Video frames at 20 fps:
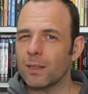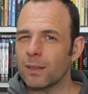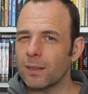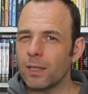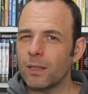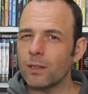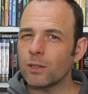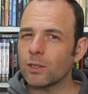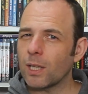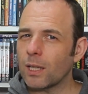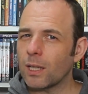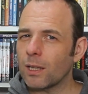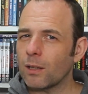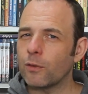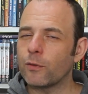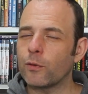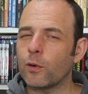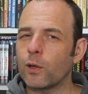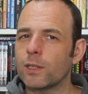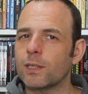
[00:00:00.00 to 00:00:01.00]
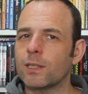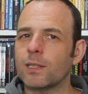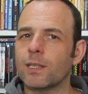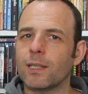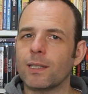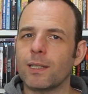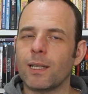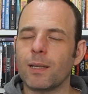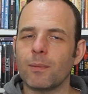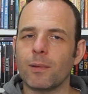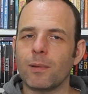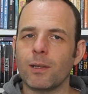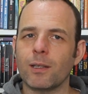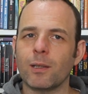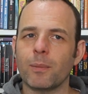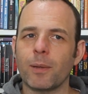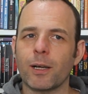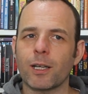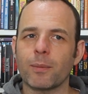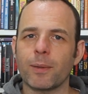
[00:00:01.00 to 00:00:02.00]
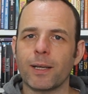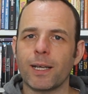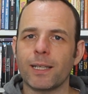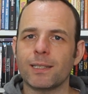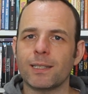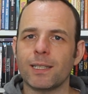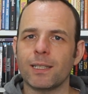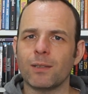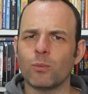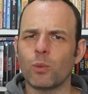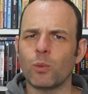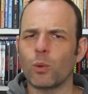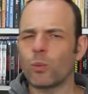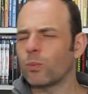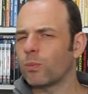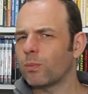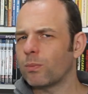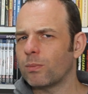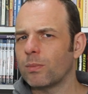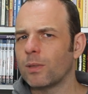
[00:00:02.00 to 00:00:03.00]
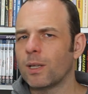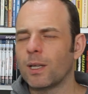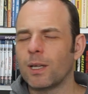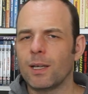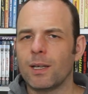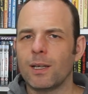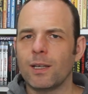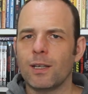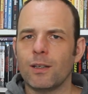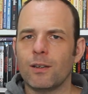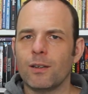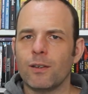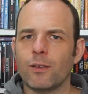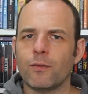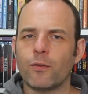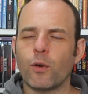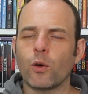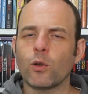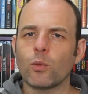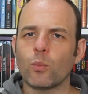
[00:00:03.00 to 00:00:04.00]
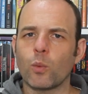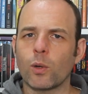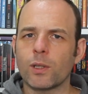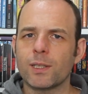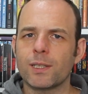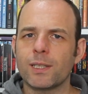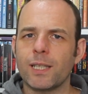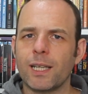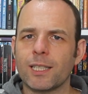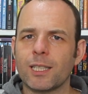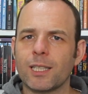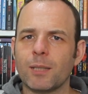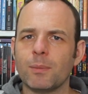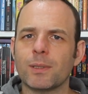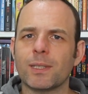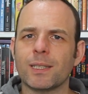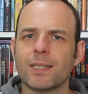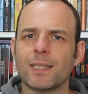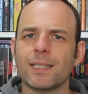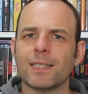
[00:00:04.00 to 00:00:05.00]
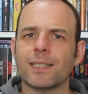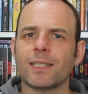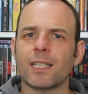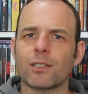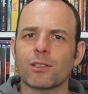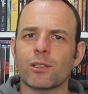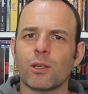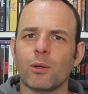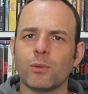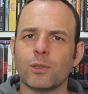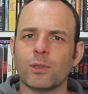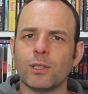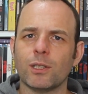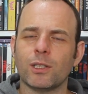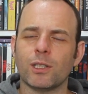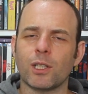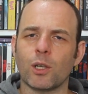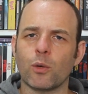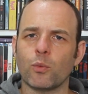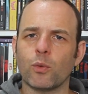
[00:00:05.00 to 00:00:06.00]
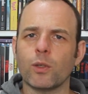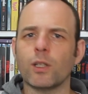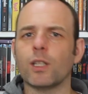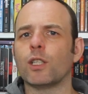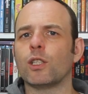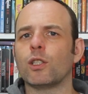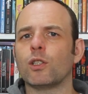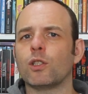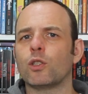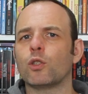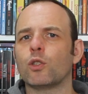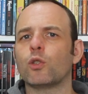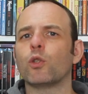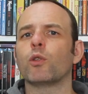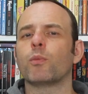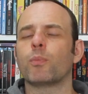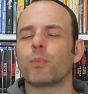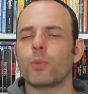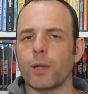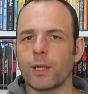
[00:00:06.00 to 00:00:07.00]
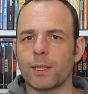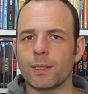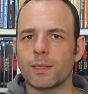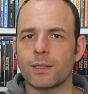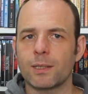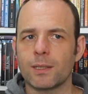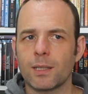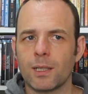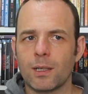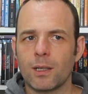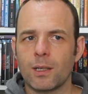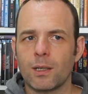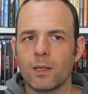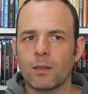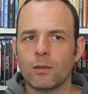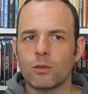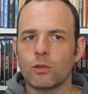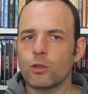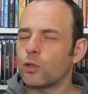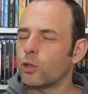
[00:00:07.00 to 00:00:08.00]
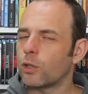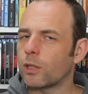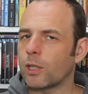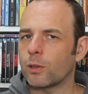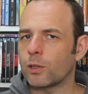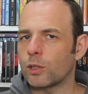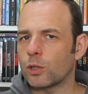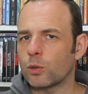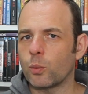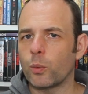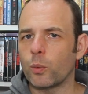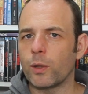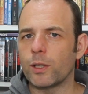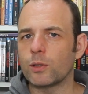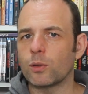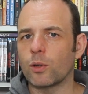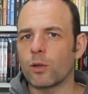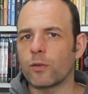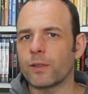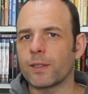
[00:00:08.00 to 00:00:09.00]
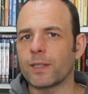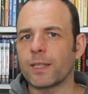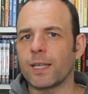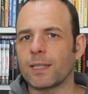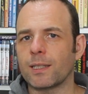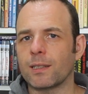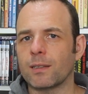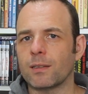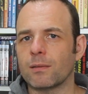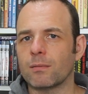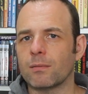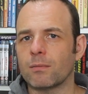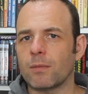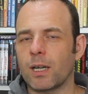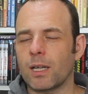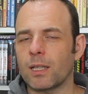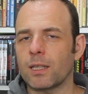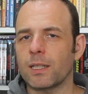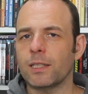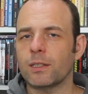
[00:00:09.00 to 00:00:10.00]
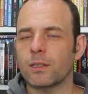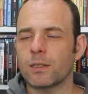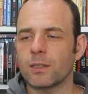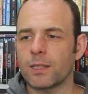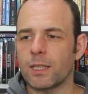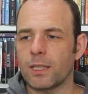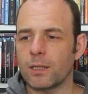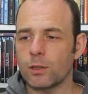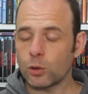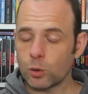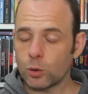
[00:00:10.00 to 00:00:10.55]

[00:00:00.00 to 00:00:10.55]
Then there's that little voice in the, in the back of my head saying, well, Volume 1 set keeps getting discounted to a really good price. Should I just wait off and get it at a later date?